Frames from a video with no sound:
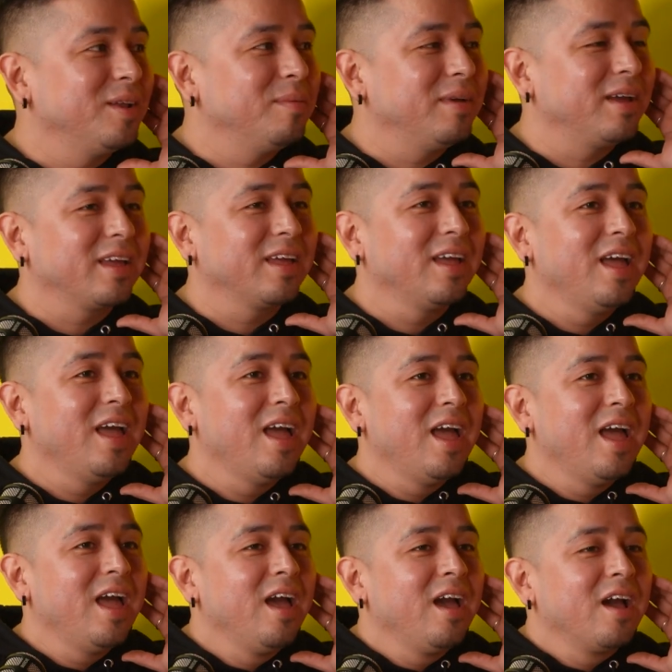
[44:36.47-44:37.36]
I'm like,
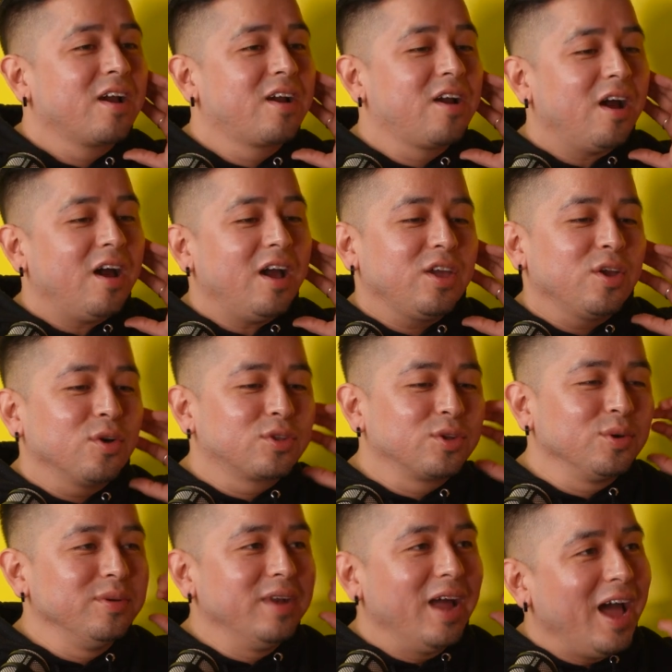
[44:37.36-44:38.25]
Girl, you
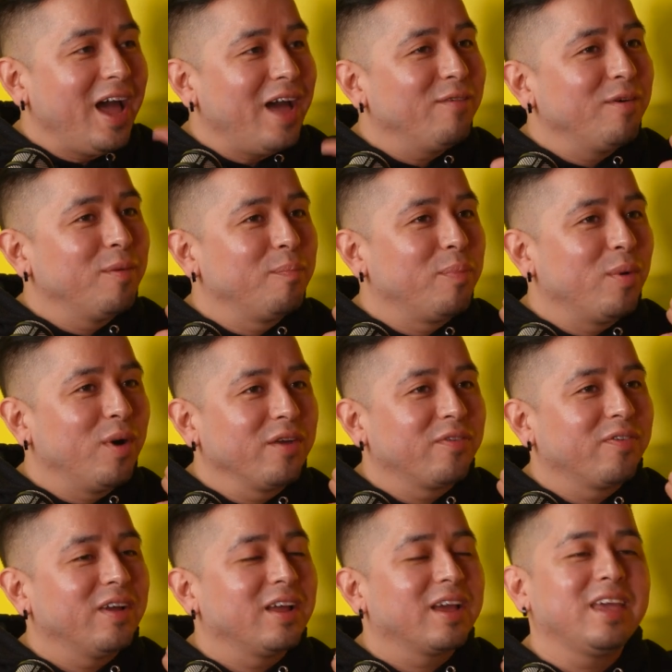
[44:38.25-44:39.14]
do not have a
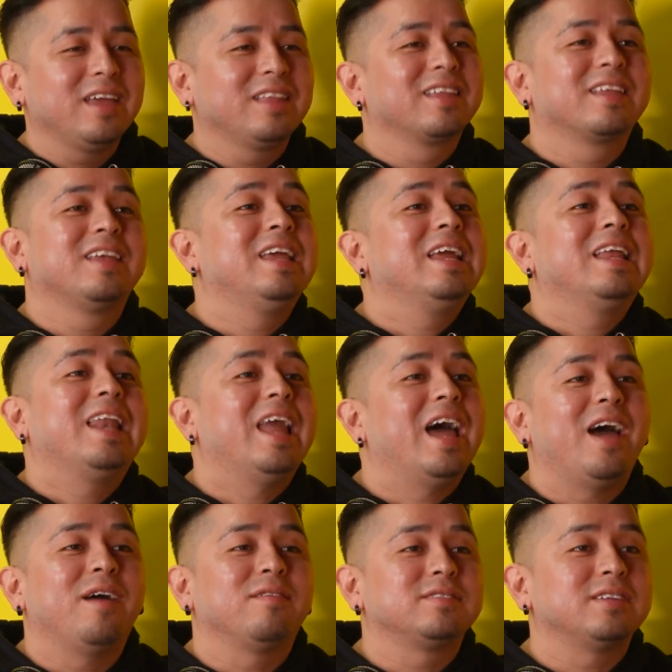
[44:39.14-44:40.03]
boyfriend. He
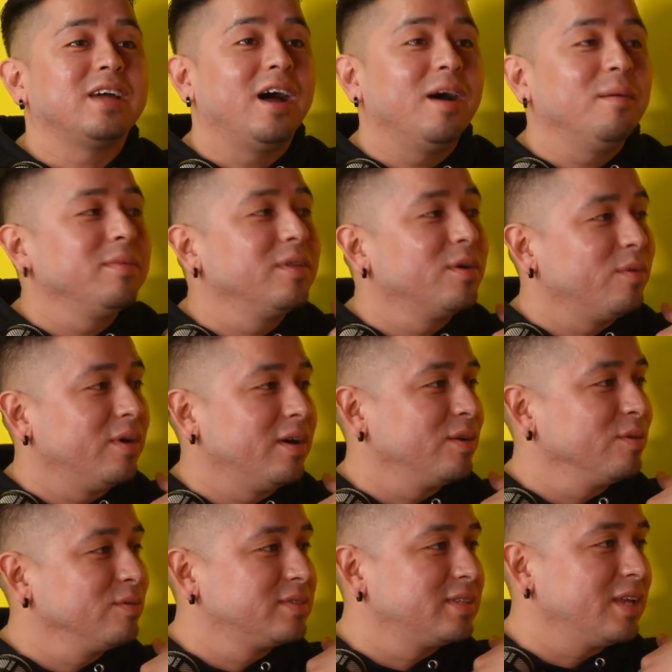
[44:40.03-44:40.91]
laughs. I'm the one who's